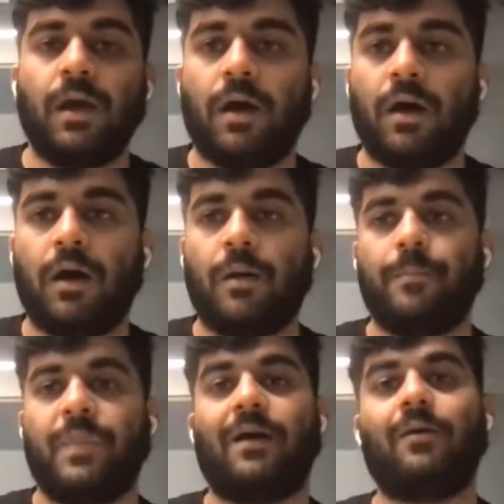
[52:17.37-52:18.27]

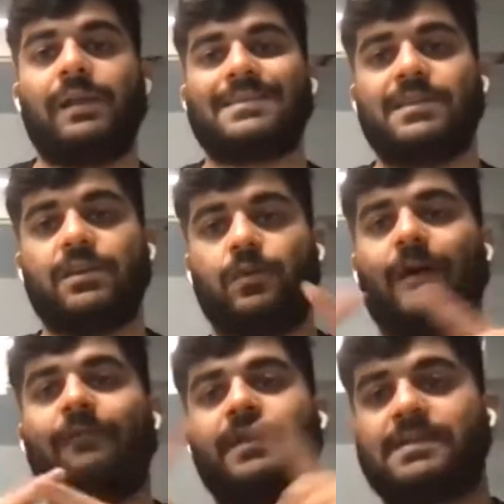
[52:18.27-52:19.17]
Now, let's say you
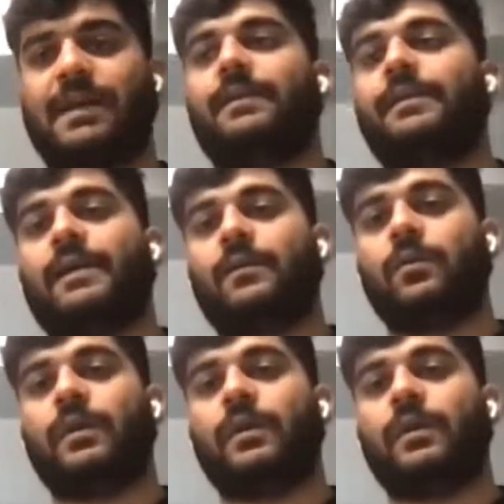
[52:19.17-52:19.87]
have decided that,